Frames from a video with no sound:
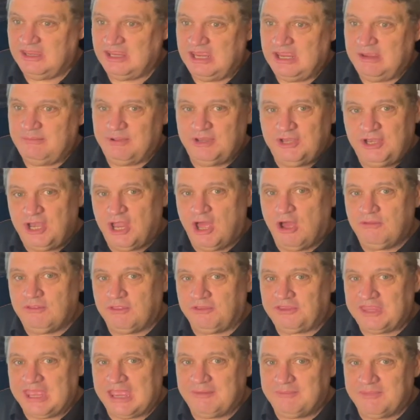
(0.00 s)
but know that
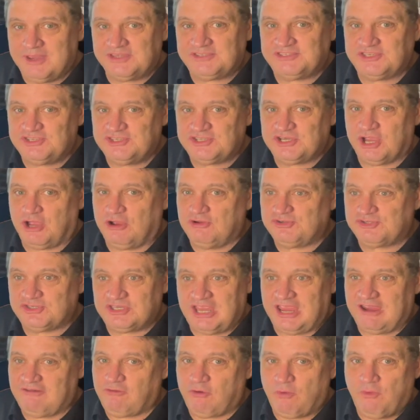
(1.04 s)
that message goes to
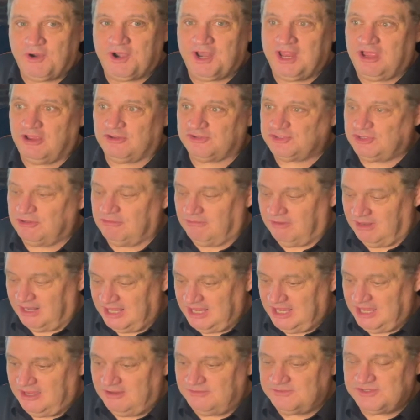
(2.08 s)
everyone else who
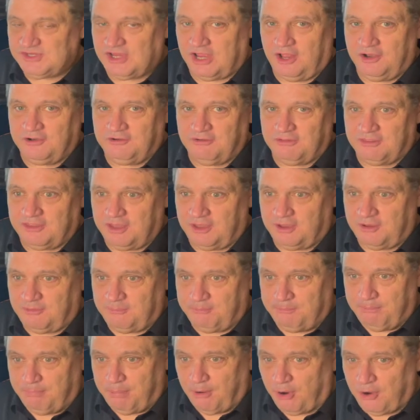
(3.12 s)
lives under the
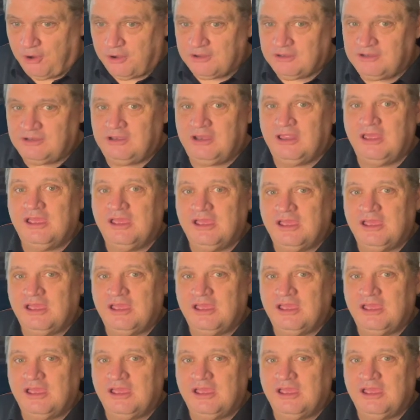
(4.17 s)
burden